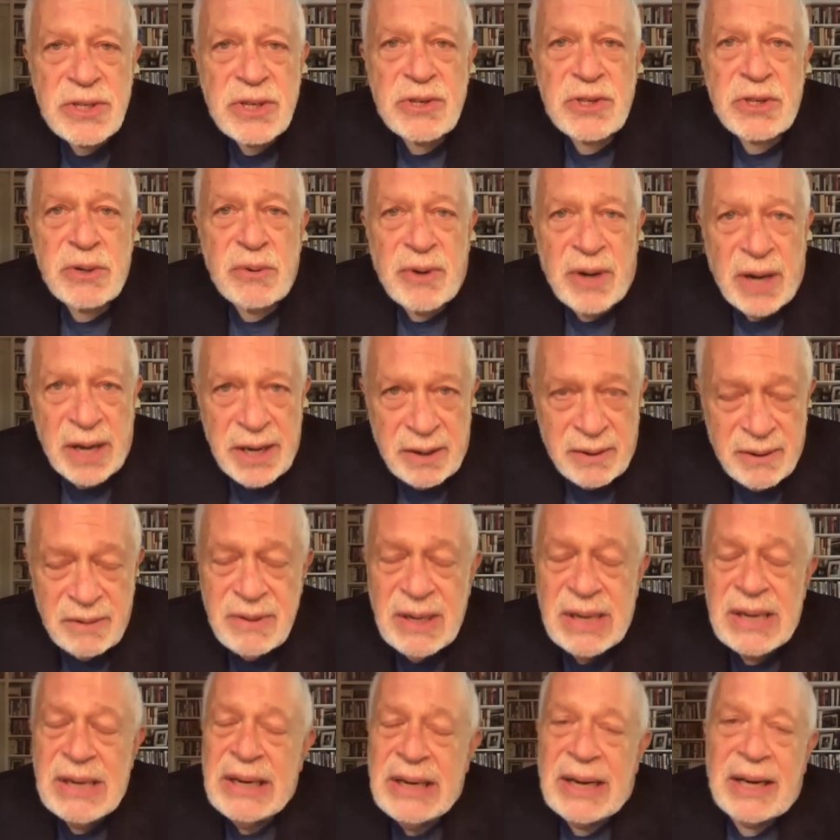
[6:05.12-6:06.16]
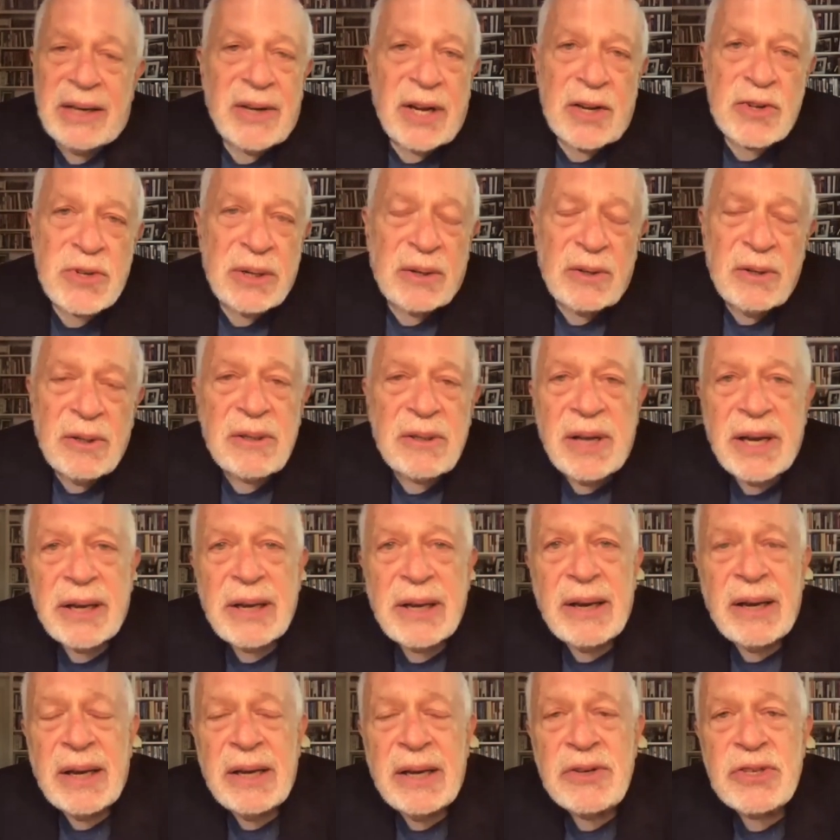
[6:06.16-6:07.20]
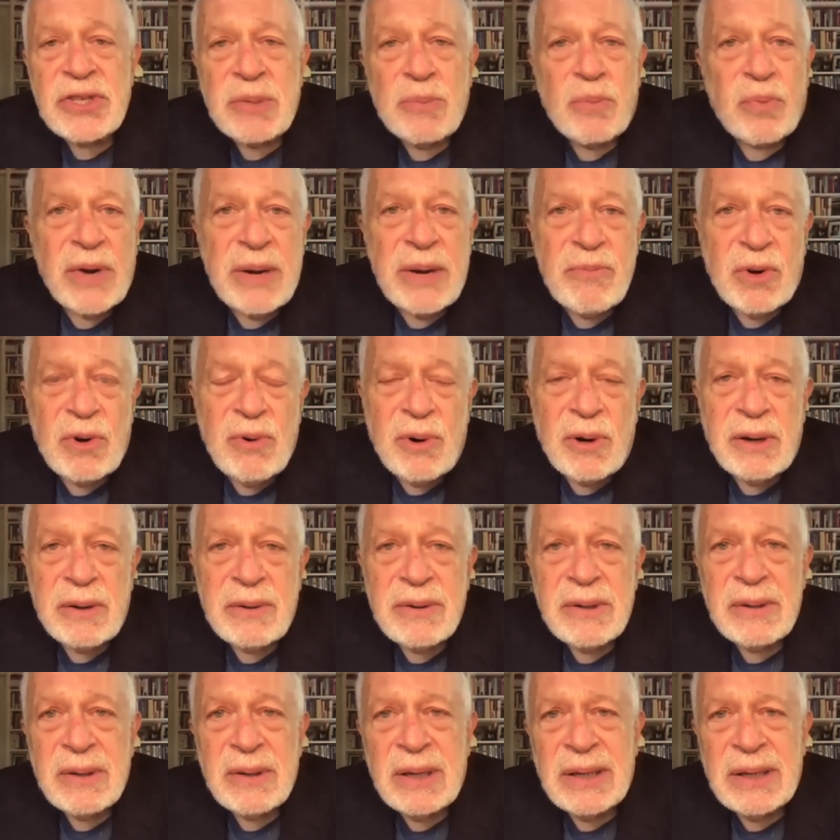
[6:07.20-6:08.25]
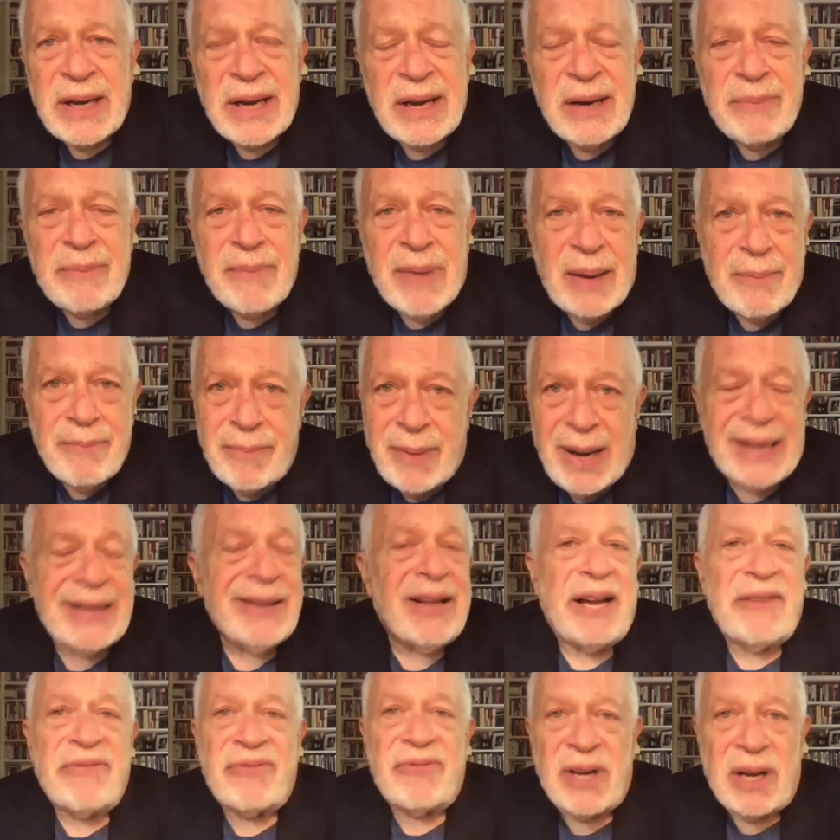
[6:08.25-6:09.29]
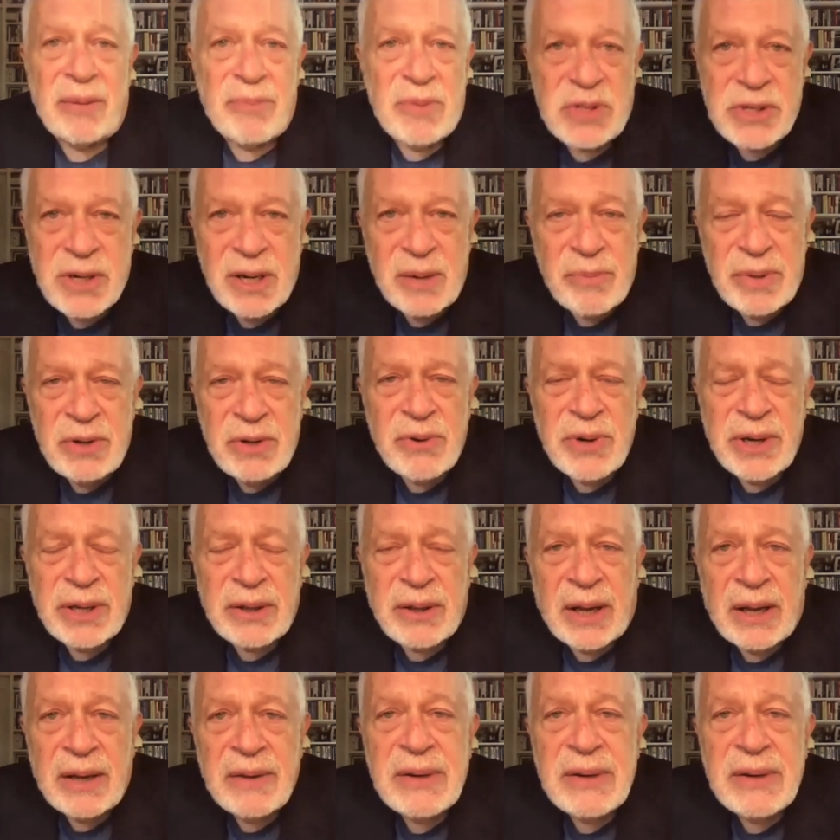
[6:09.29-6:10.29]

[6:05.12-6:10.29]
United. It doesn't look like a Supreme Court in my lifetime is going to be doing that.